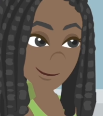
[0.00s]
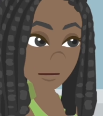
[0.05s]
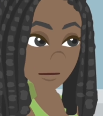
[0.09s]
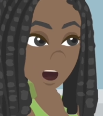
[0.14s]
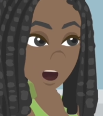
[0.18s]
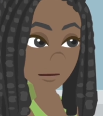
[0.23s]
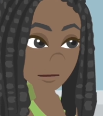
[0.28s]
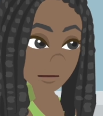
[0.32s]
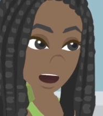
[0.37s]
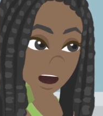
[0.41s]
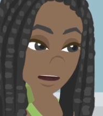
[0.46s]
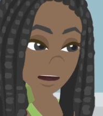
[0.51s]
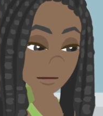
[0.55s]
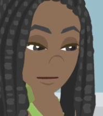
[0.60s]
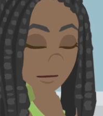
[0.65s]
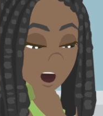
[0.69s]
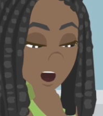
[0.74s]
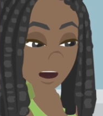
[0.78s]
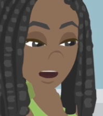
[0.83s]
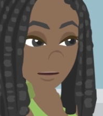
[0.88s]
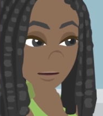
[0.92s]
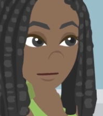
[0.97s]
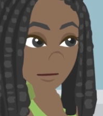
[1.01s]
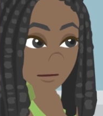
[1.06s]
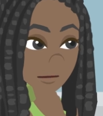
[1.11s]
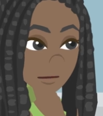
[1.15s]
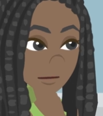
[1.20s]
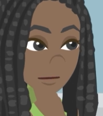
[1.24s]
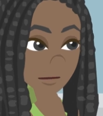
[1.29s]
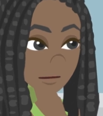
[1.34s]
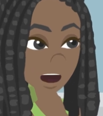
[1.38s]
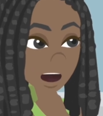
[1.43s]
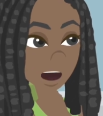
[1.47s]
Exactly.
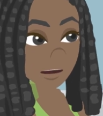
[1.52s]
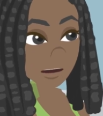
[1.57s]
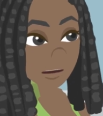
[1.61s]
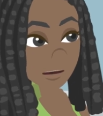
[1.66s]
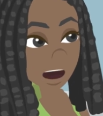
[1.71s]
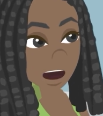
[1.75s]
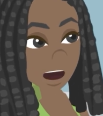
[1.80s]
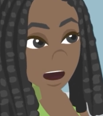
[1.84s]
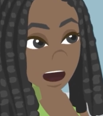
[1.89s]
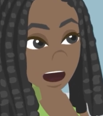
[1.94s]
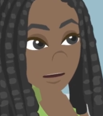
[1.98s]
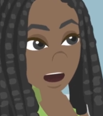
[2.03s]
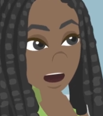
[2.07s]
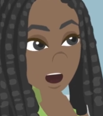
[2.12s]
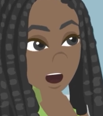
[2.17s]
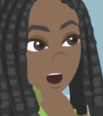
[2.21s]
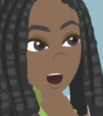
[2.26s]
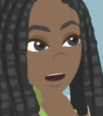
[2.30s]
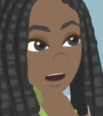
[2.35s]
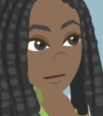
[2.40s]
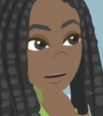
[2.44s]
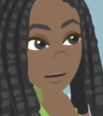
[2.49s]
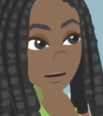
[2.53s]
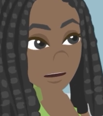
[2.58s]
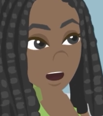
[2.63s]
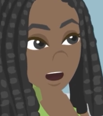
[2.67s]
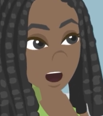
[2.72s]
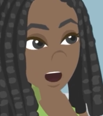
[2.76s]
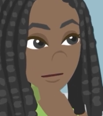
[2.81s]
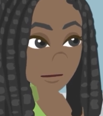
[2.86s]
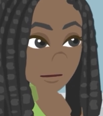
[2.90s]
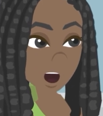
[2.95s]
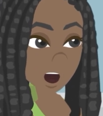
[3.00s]
And the pollen grains
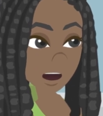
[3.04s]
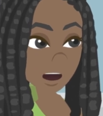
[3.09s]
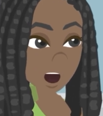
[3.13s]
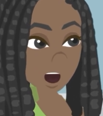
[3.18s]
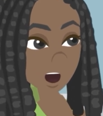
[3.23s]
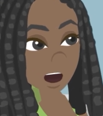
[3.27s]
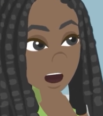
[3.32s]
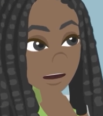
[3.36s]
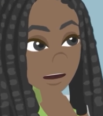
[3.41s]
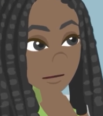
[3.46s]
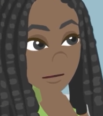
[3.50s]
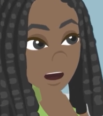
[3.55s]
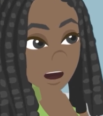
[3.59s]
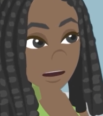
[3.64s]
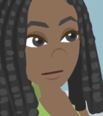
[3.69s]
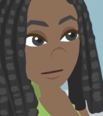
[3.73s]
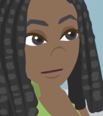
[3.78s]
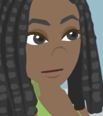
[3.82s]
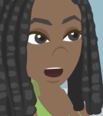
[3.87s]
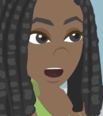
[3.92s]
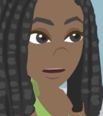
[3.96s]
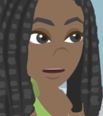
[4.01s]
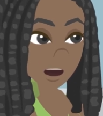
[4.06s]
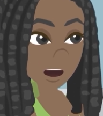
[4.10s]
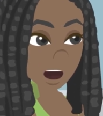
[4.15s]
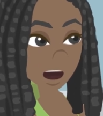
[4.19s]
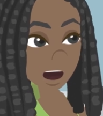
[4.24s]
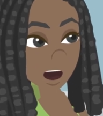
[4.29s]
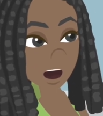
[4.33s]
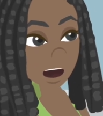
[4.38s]
produced by the anthers contain the